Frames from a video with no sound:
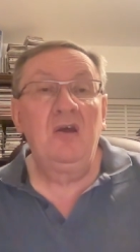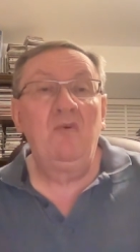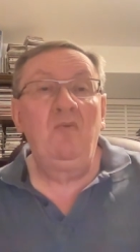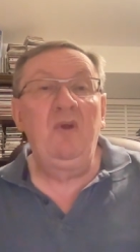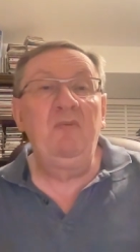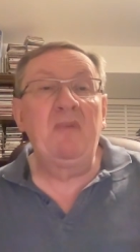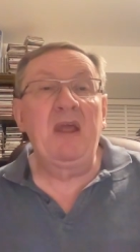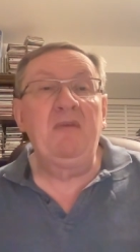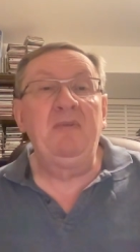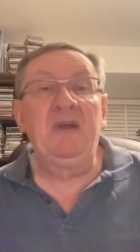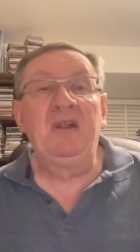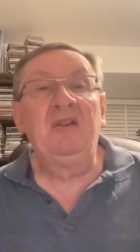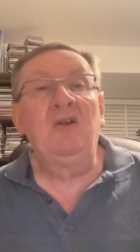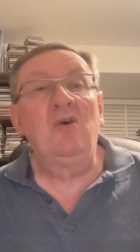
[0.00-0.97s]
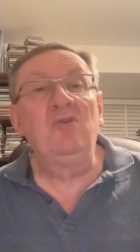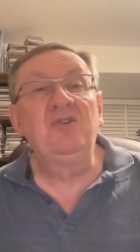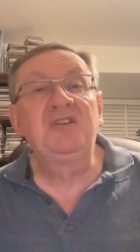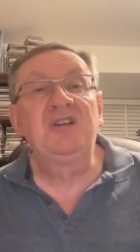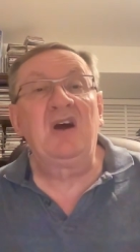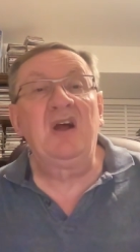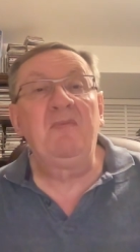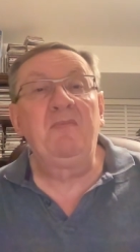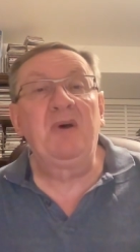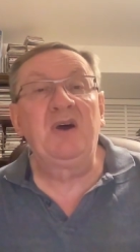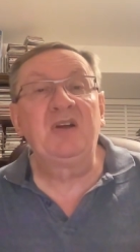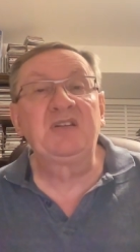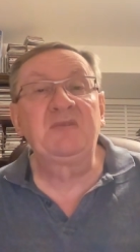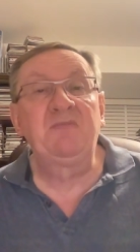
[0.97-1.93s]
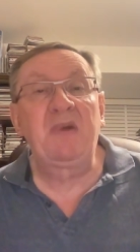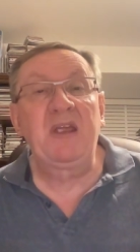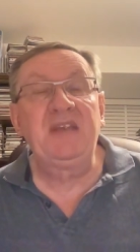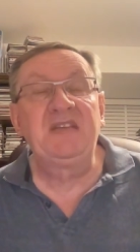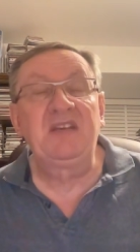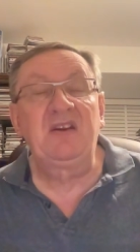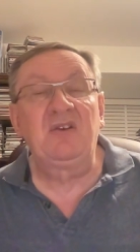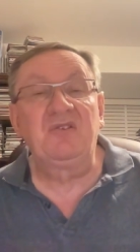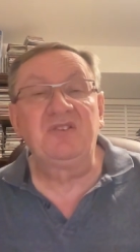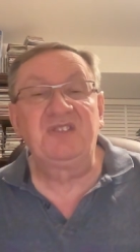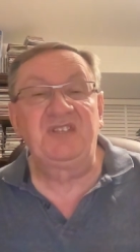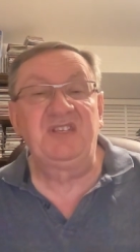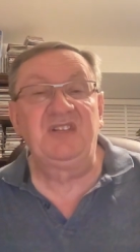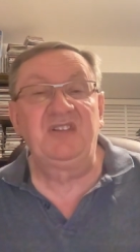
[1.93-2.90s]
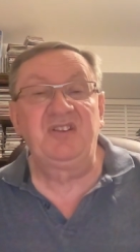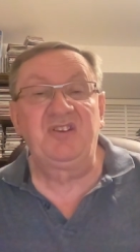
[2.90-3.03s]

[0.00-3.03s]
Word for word: We may be a long time past Pentecost in the